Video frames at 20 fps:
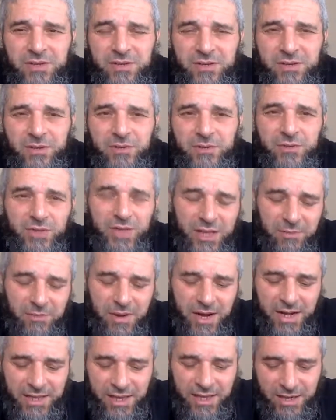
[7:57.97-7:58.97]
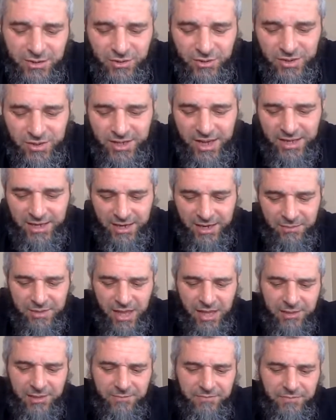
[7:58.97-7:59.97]
You know, Surat Al-Baqarah and Surat
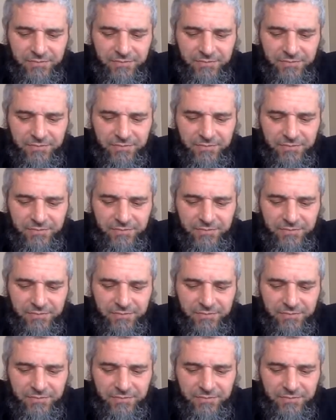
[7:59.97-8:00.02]
Al-Imran.